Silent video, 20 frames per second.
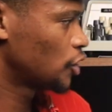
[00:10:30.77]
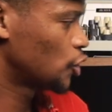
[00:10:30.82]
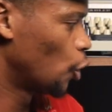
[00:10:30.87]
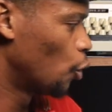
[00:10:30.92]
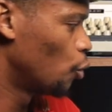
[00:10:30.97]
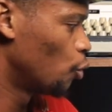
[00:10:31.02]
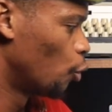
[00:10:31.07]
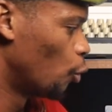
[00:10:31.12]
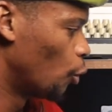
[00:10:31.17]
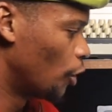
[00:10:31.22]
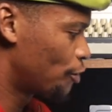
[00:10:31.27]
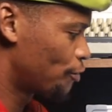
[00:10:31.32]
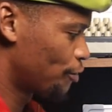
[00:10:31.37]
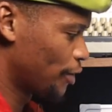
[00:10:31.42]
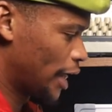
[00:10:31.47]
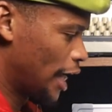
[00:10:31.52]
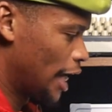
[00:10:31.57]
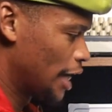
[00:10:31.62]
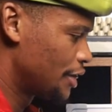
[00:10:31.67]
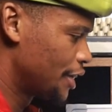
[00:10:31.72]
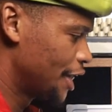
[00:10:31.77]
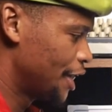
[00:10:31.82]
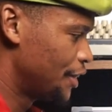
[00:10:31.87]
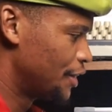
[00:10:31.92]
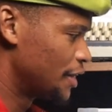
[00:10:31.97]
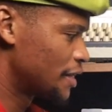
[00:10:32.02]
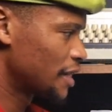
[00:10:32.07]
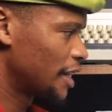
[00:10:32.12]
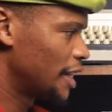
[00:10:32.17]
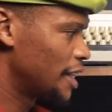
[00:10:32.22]
So with Farhan, then
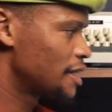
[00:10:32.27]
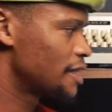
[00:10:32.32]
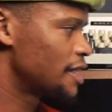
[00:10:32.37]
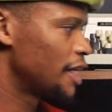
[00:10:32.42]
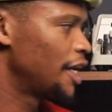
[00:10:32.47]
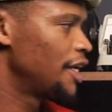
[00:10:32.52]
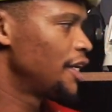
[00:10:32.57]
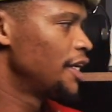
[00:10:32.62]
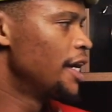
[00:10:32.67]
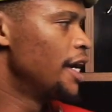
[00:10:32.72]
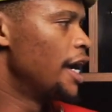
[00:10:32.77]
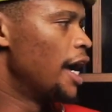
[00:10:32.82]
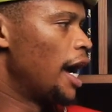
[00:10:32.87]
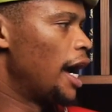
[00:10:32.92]
this is then